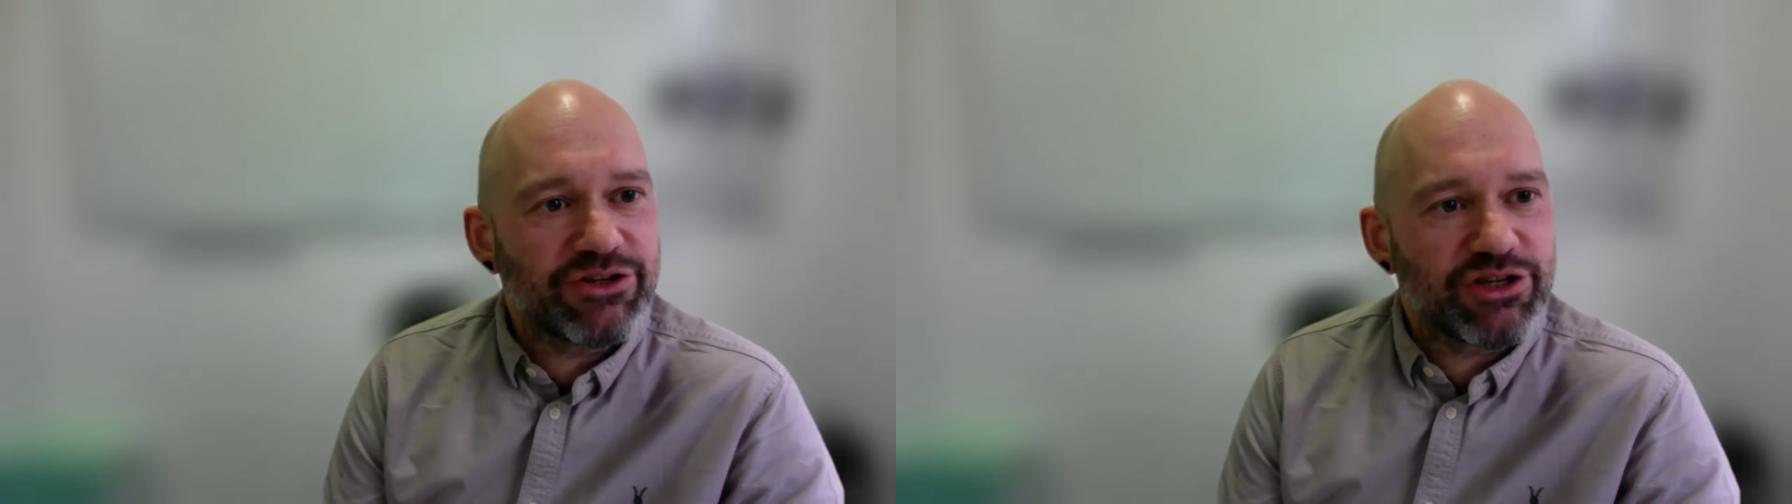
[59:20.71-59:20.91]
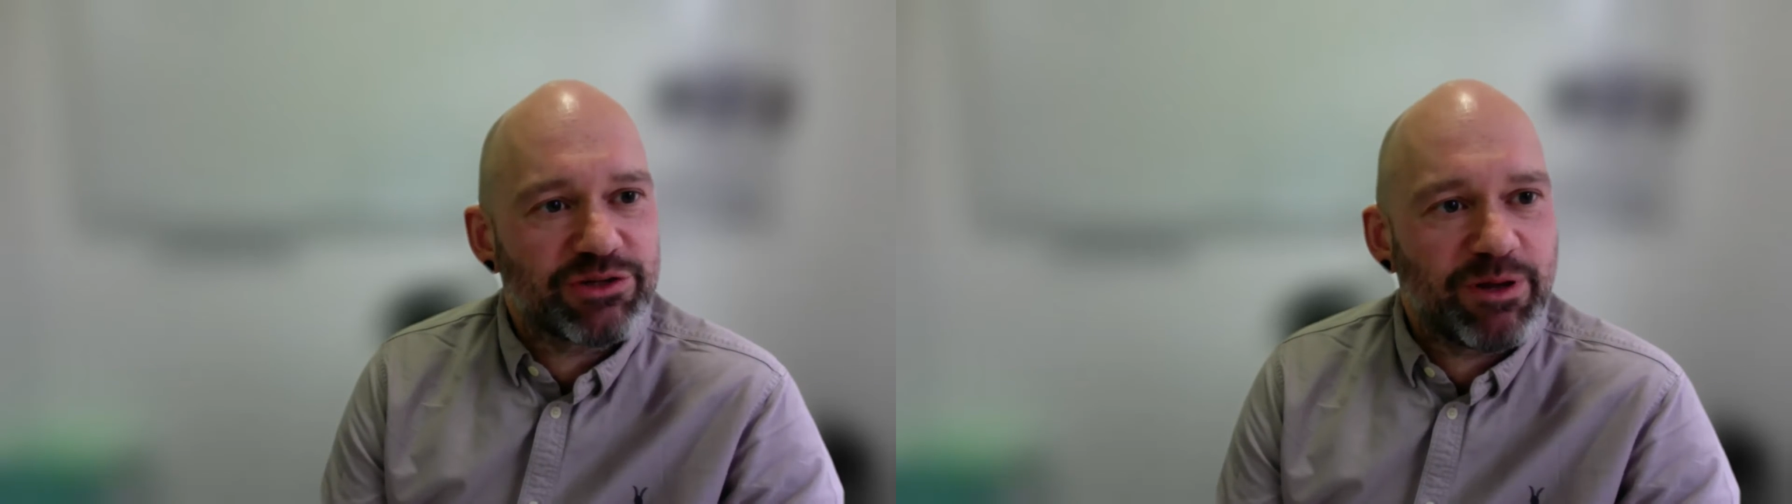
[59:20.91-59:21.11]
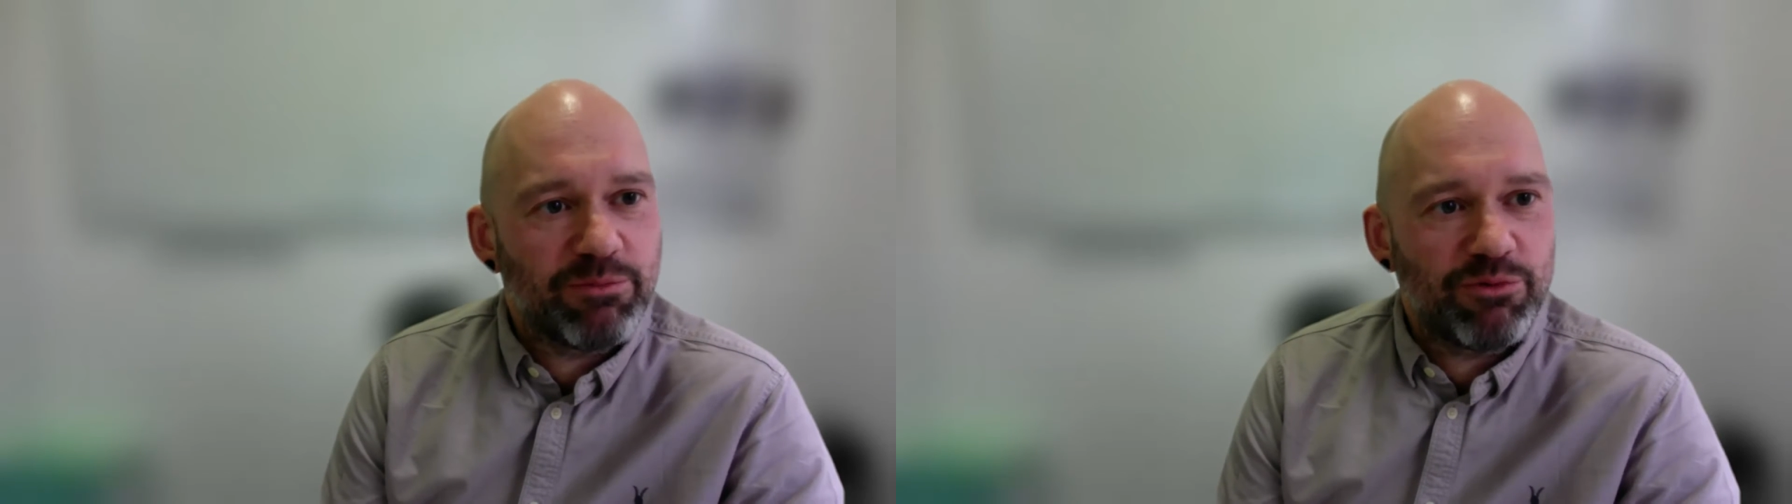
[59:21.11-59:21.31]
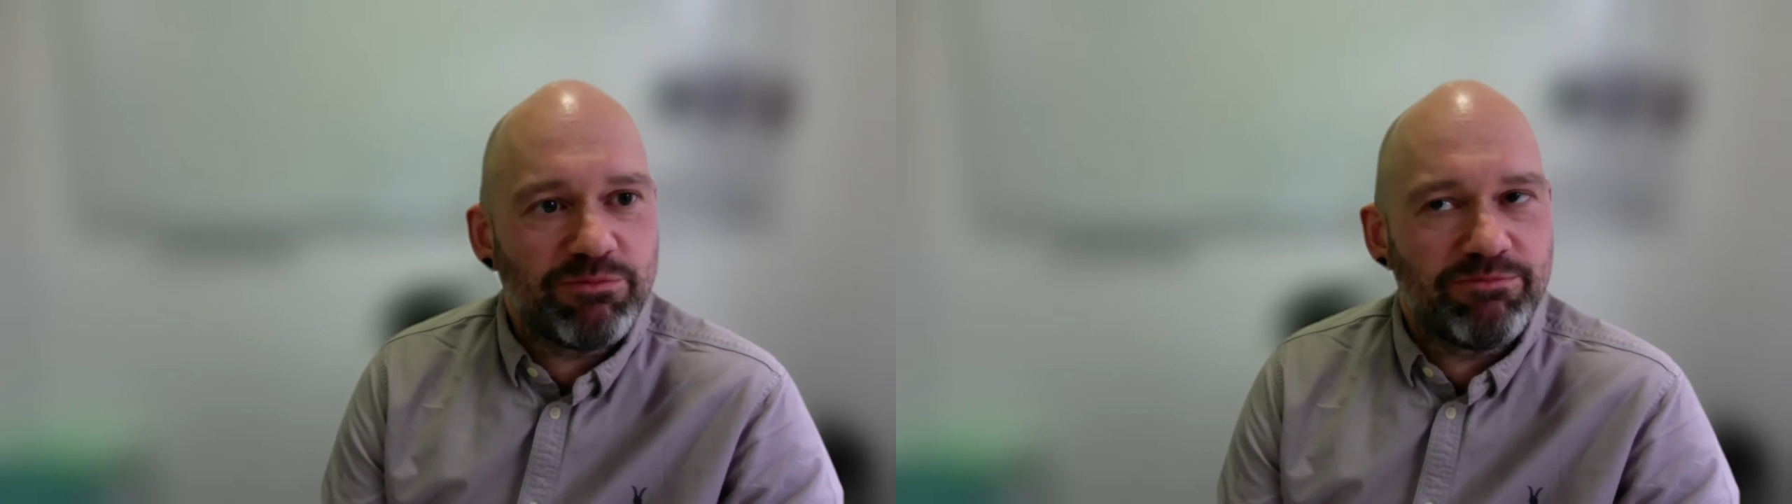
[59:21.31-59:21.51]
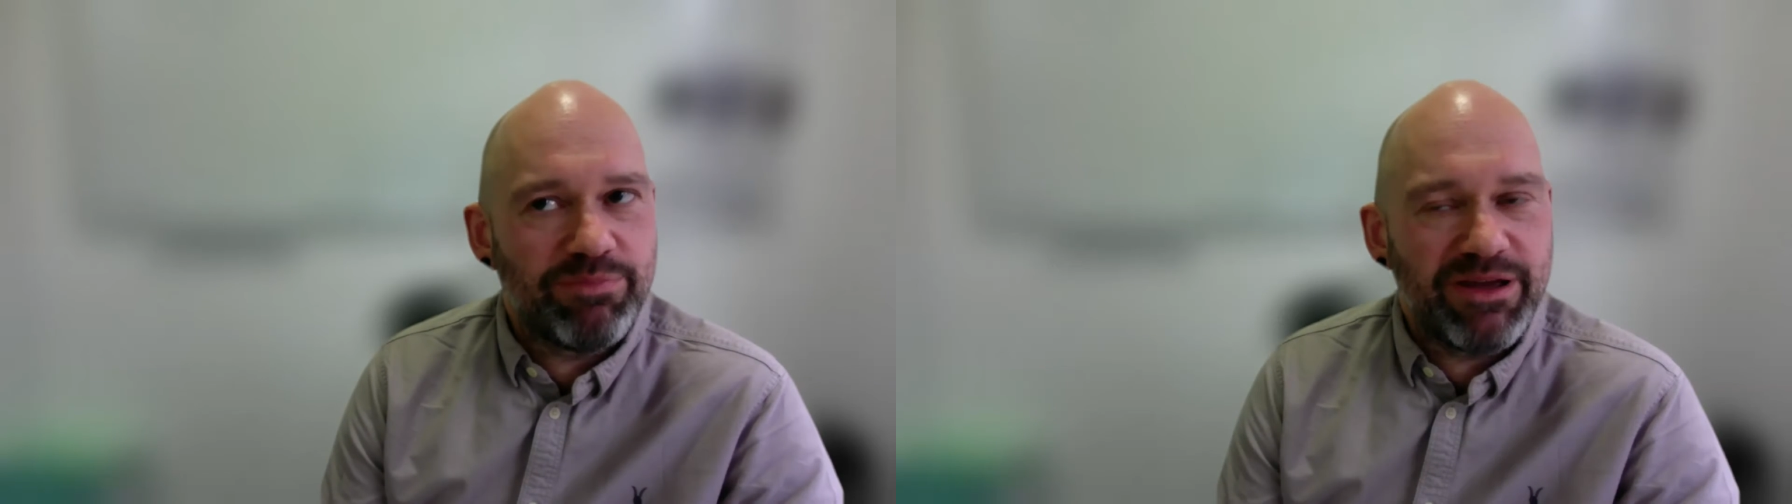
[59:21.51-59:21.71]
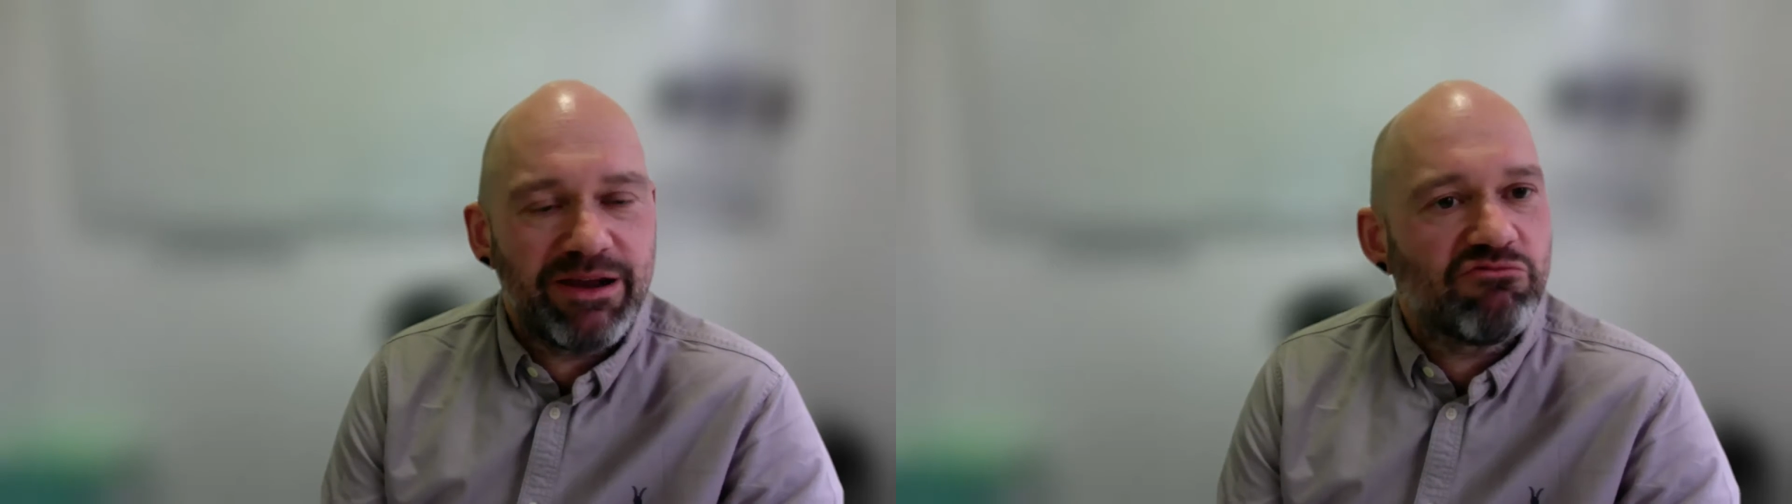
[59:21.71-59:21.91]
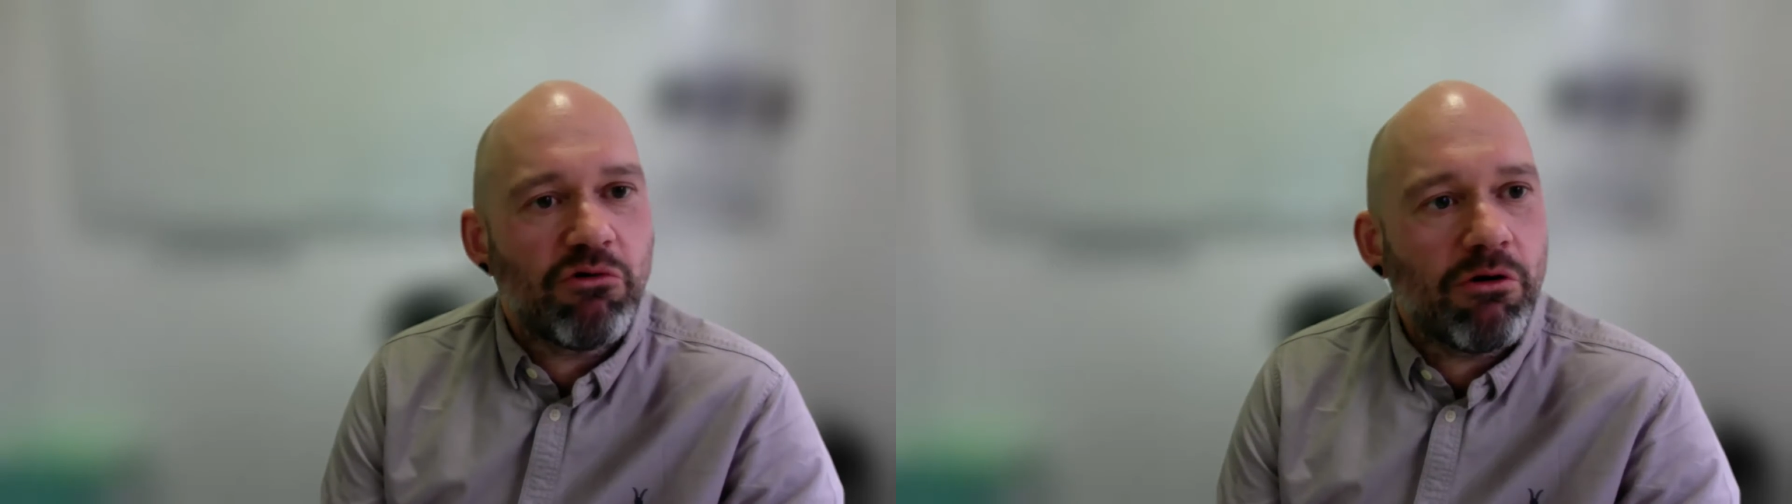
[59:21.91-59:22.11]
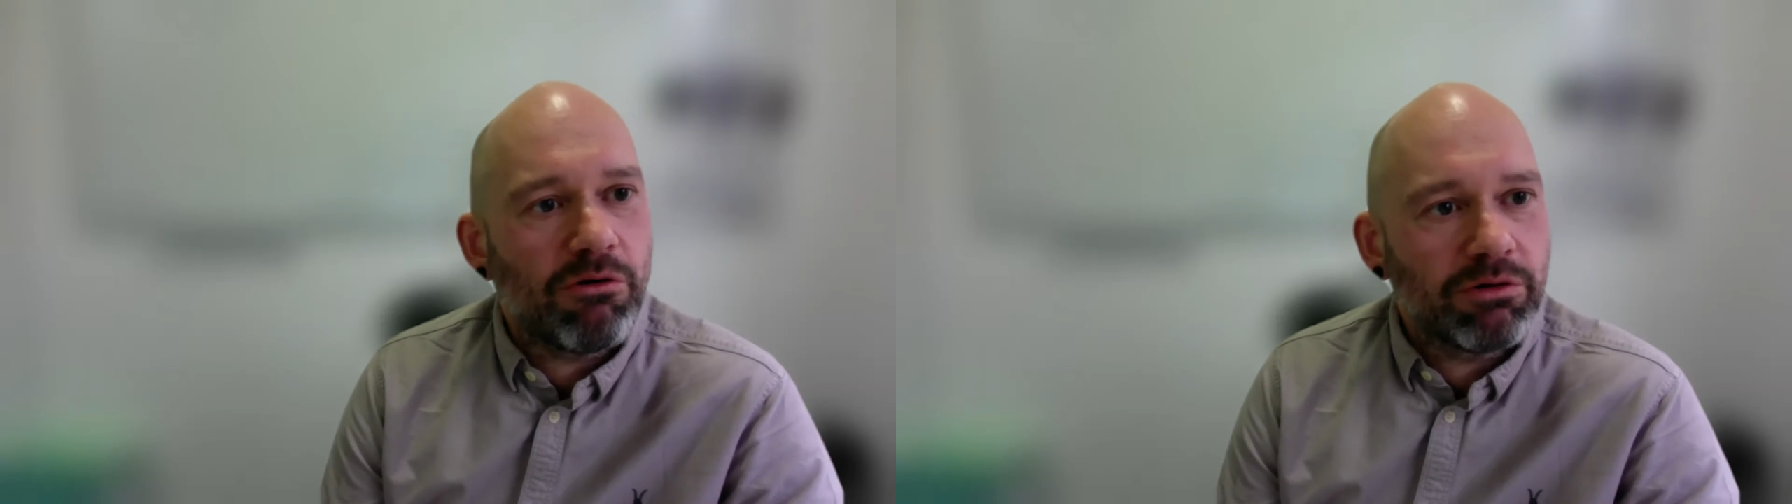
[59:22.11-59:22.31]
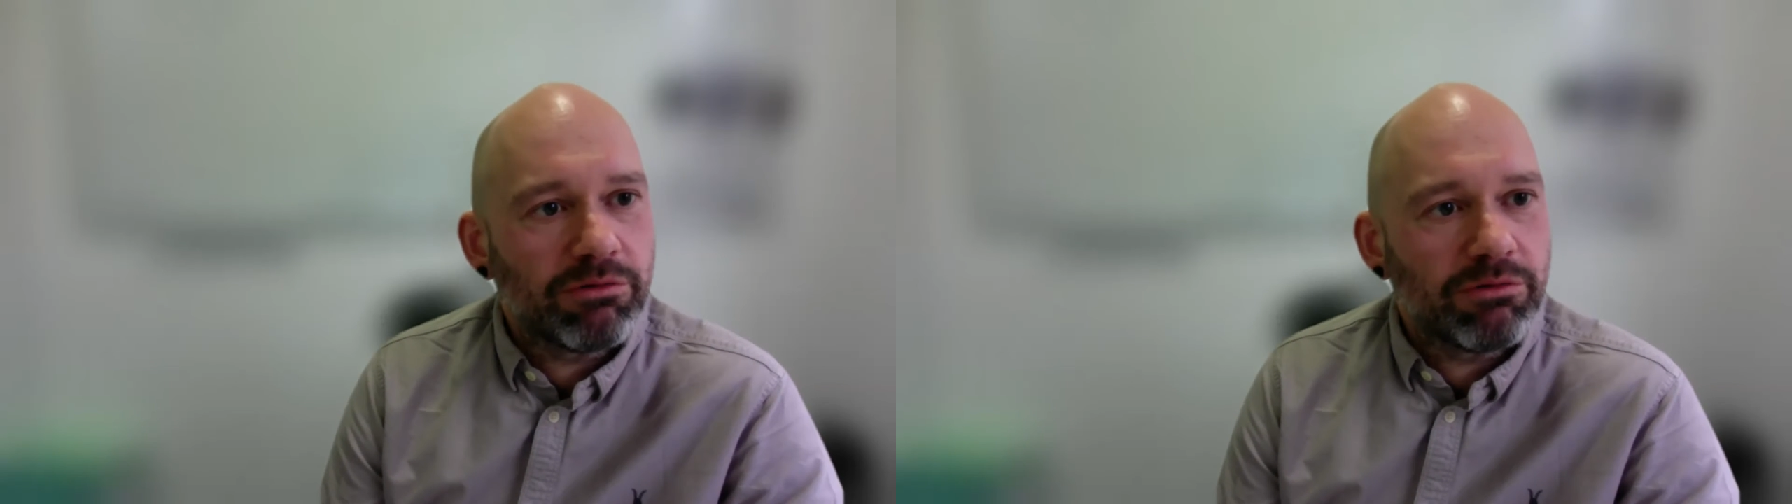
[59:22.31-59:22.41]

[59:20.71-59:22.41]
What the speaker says: just people being wrong